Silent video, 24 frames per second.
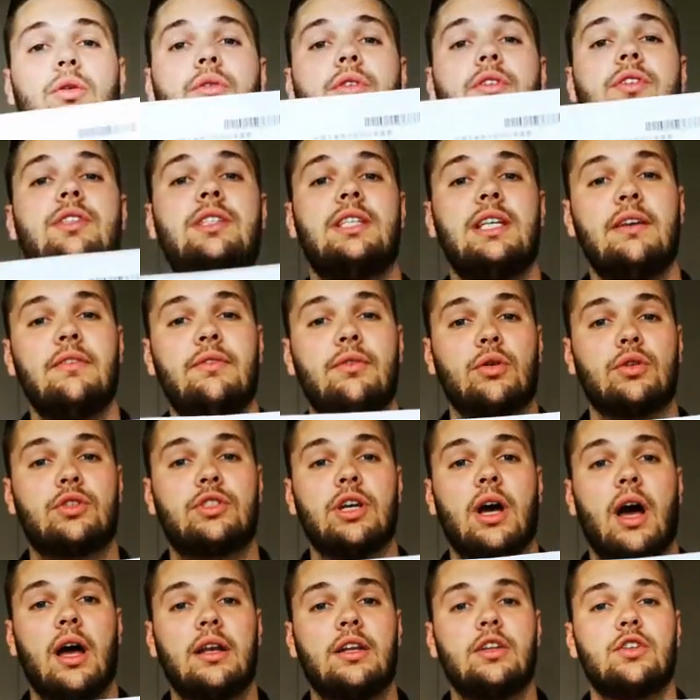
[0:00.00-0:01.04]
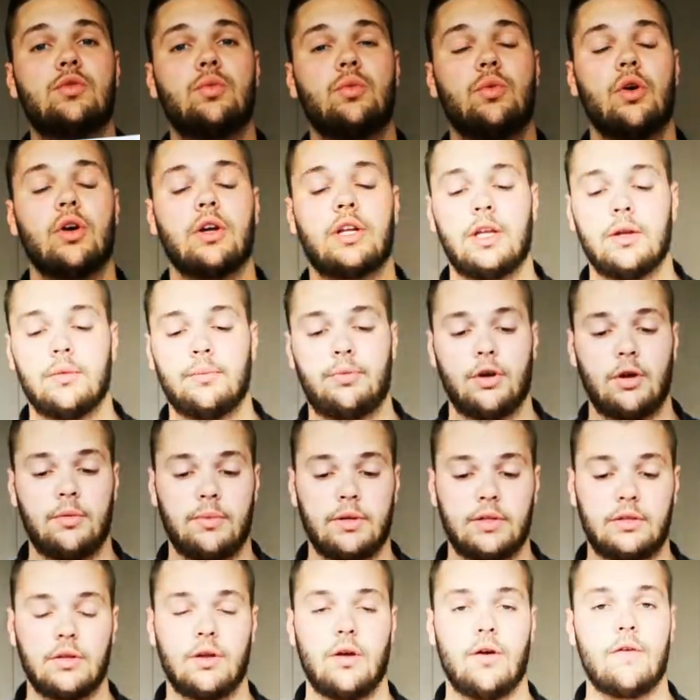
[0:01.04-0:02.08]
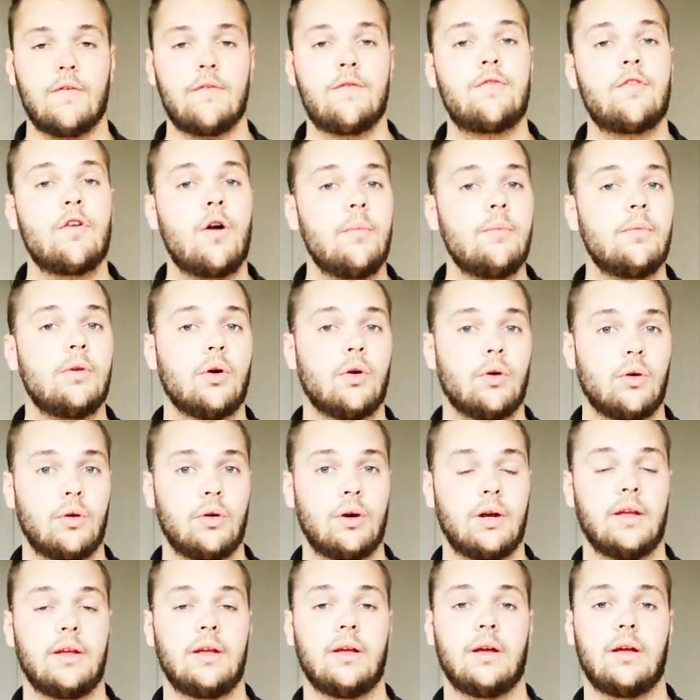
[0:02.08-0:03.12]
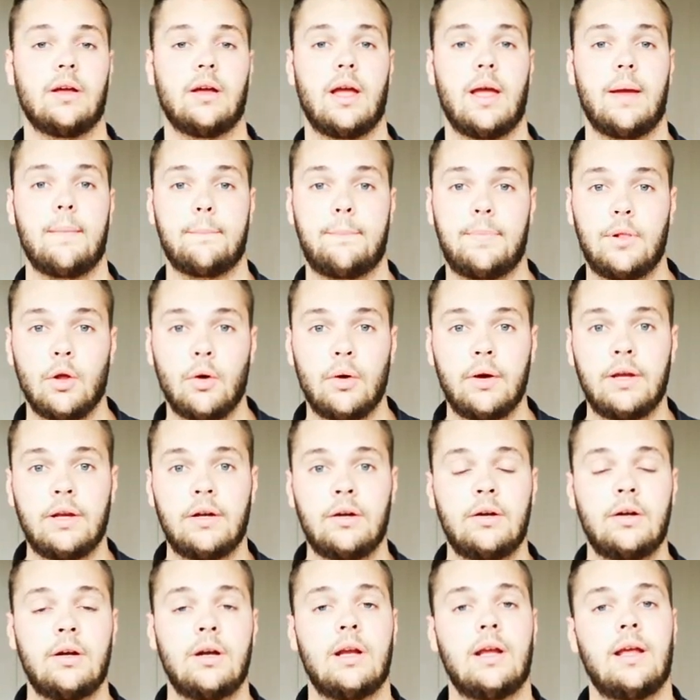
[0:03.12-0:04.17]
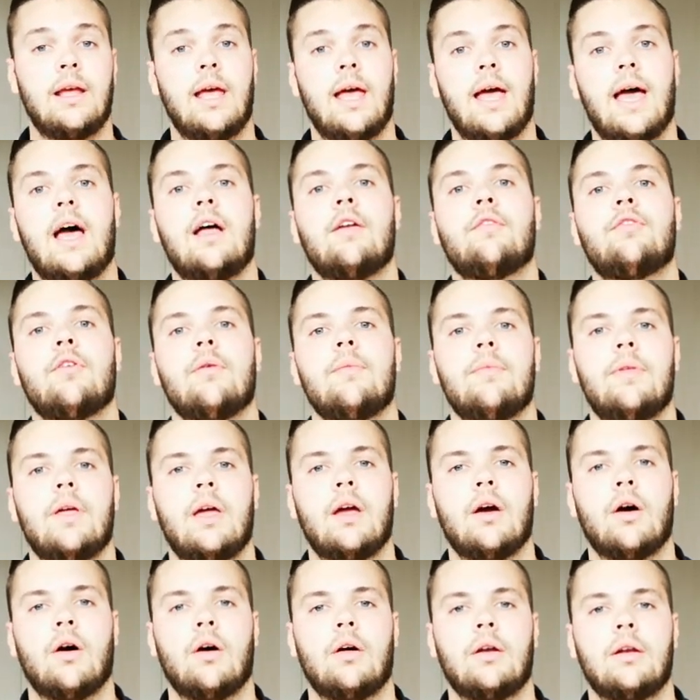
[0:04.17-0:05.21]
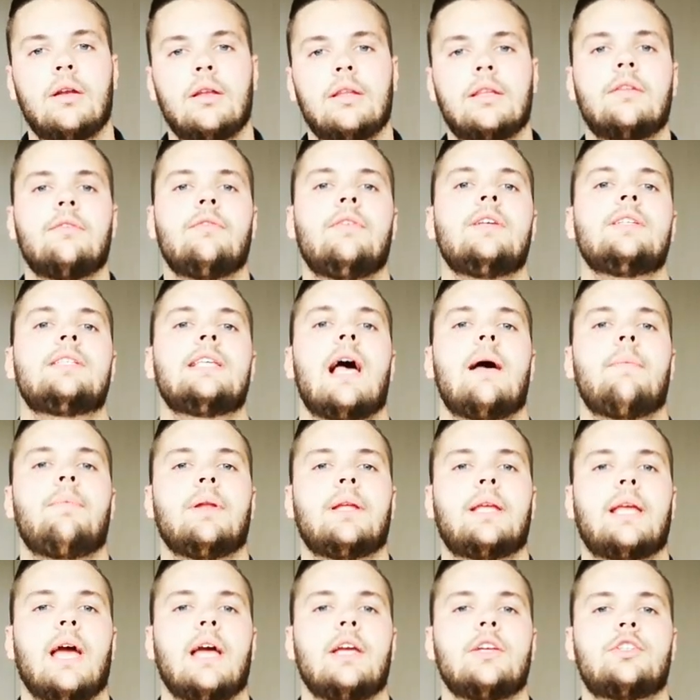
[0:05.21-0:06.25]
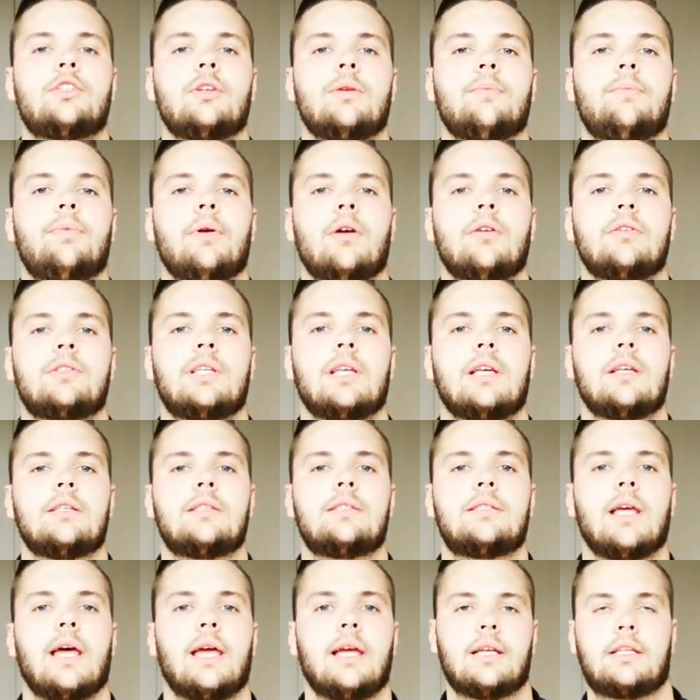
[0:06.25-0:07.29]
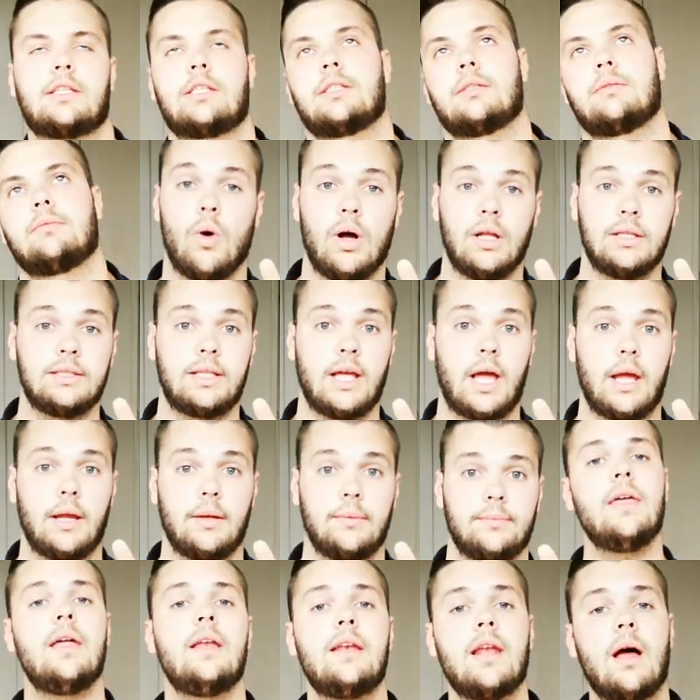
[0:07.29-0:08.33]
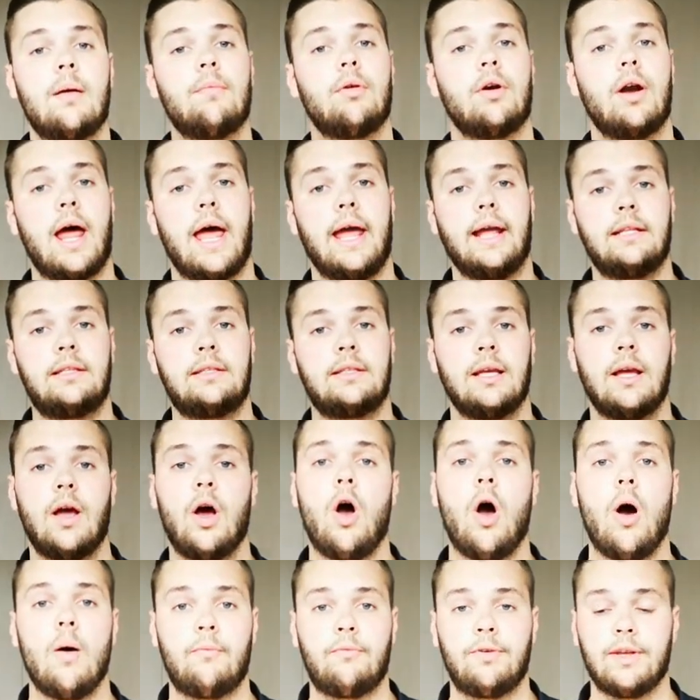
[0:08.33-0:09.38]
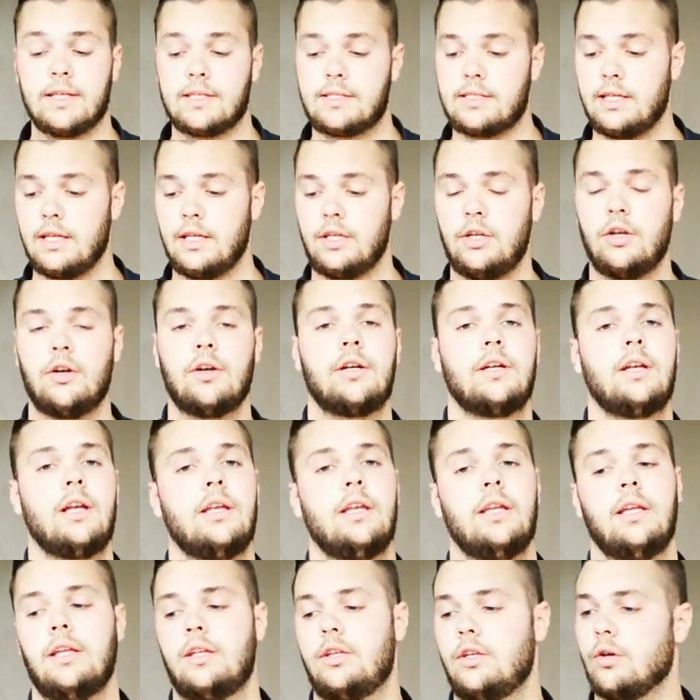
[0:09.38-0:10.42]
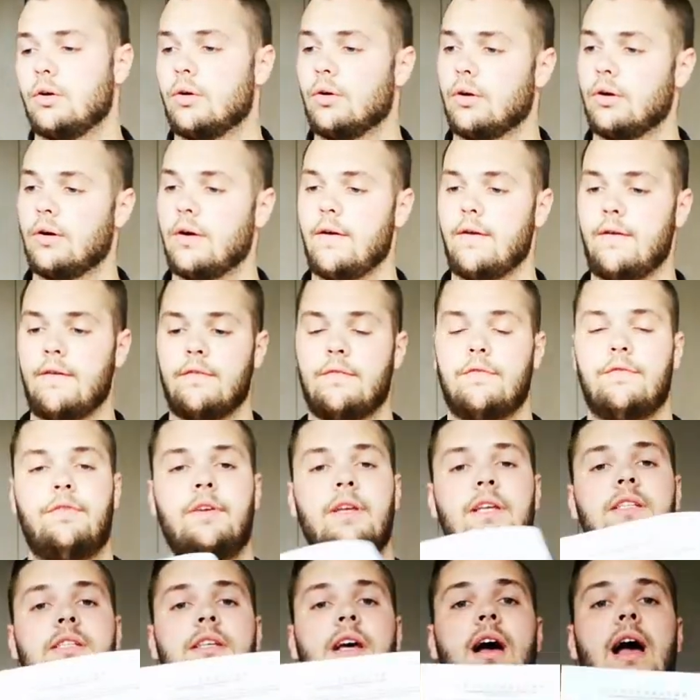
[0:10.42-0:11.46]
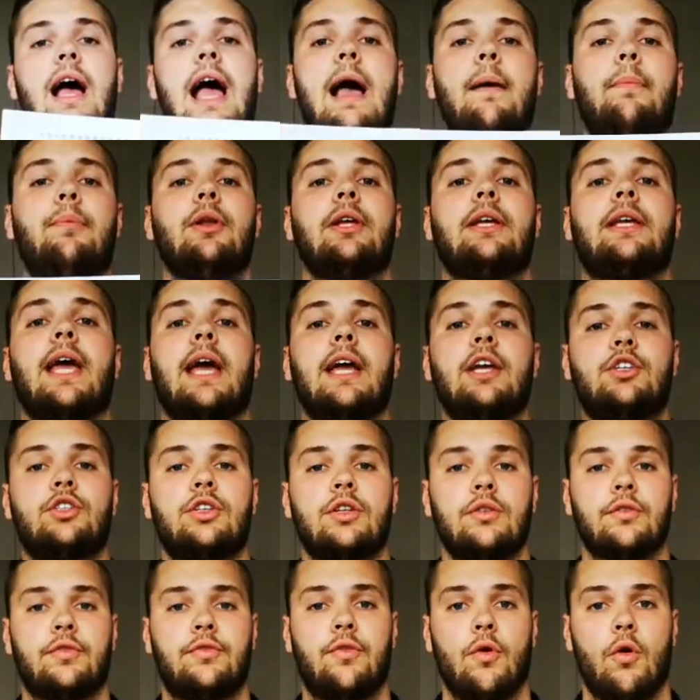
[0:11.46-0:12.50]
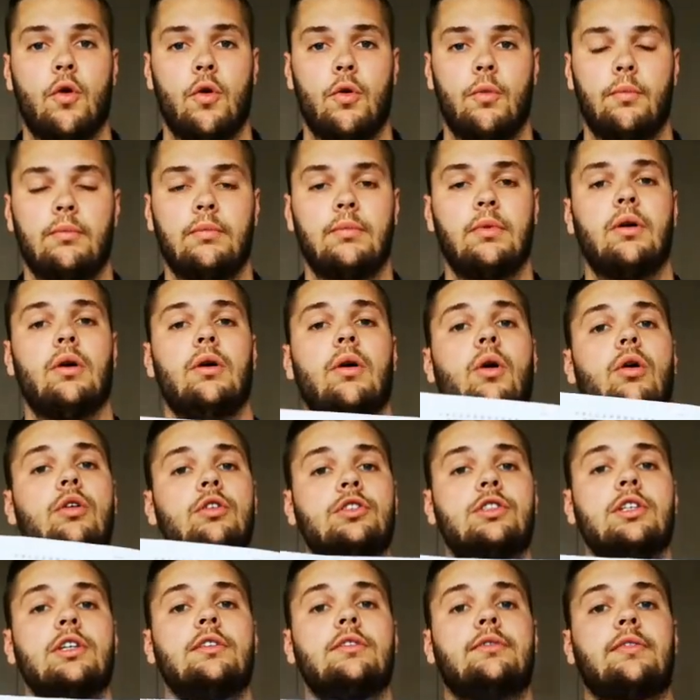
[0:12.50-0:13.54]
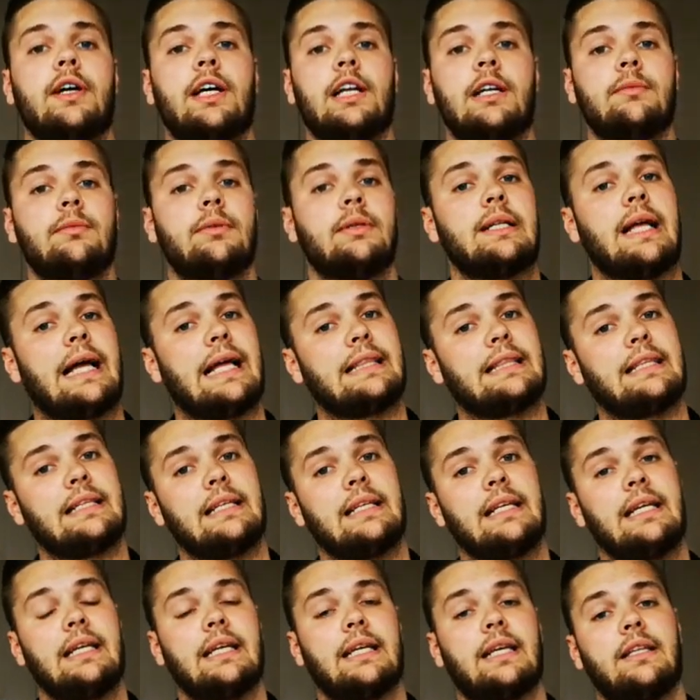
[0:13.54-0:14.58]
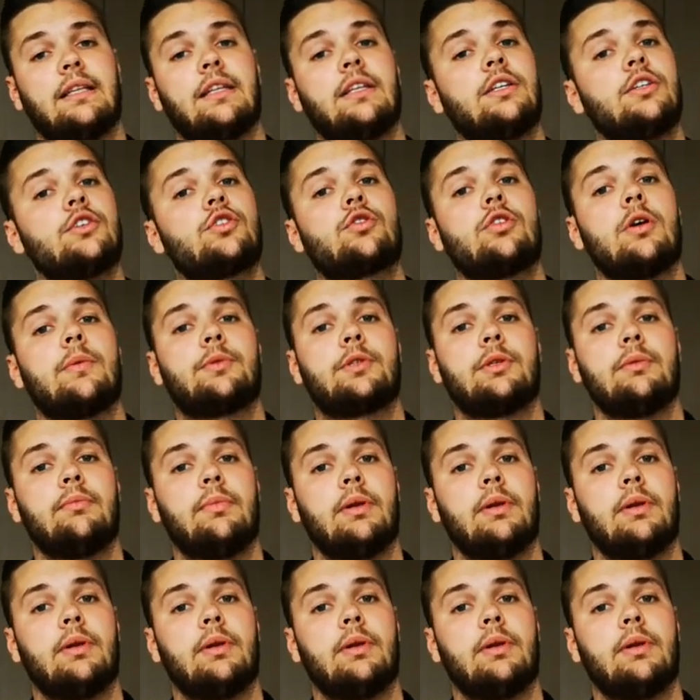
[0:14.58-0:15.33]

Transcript: receive your Chinese working permit from your employer, and from there on the visa application process takes 1 day. Then number 8, obviously you're gonna need your visa application form, also available at the link in the description